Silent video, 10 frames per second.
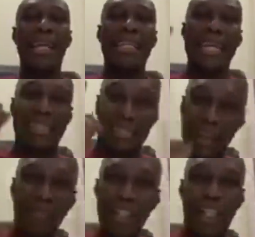the
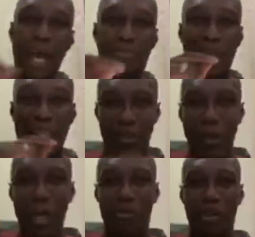seventh chapter, the
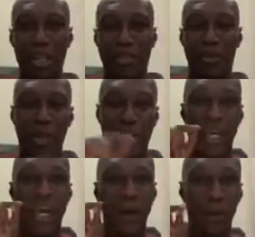21st
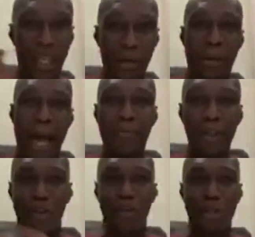verse, when the
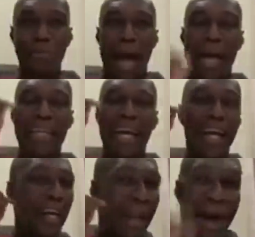Bible talks about
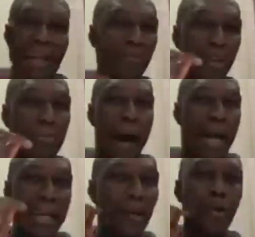not
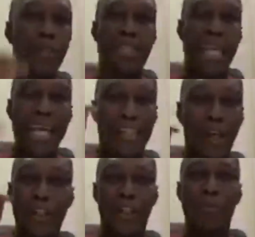everybody who says
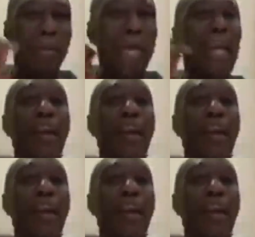unto me,